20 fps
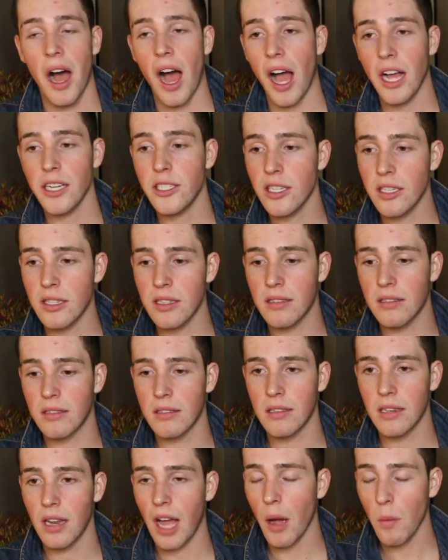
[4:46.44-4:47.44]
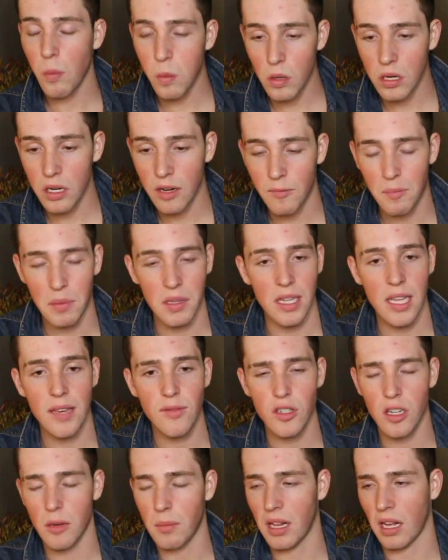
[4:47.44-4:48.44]
I wouldn't have
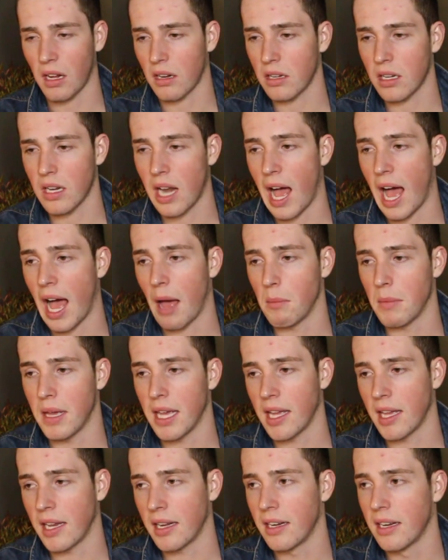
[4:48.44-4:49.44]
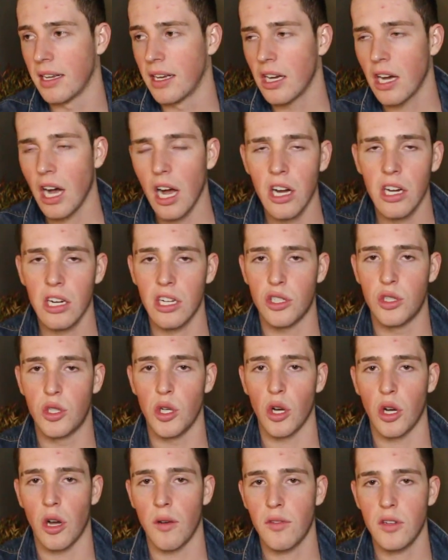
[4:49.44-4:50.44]
believed you. I'd be like, nah, man, I'm gonna
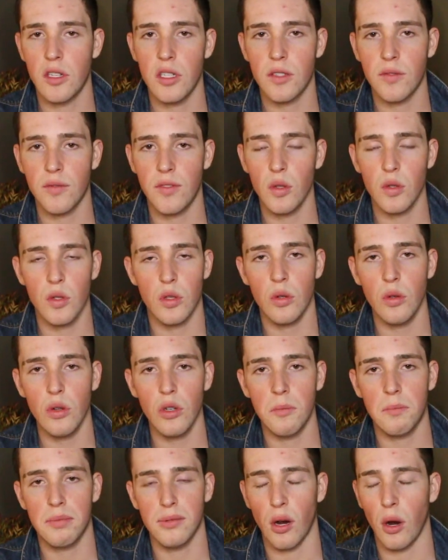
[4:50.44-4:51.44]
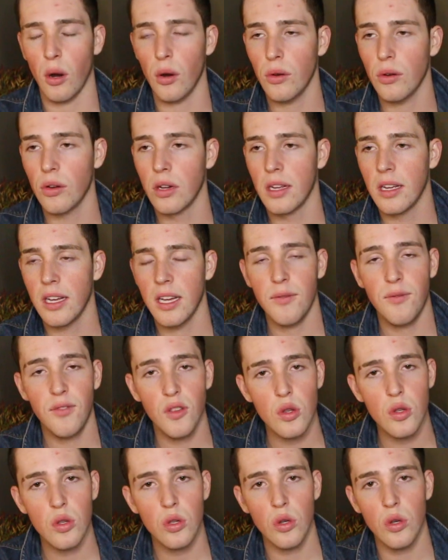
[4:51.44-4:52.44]
jerk off. It just feels good, bro. It
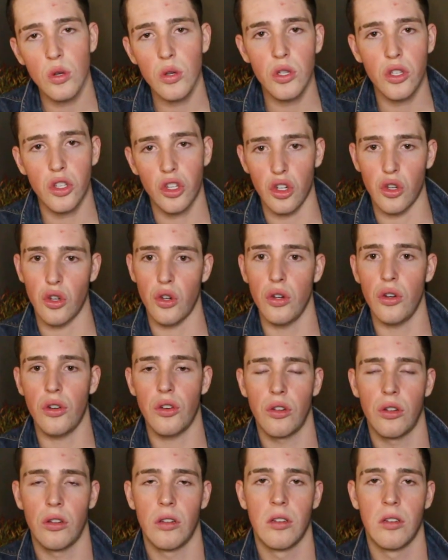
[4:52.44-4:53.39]
feels good, dude.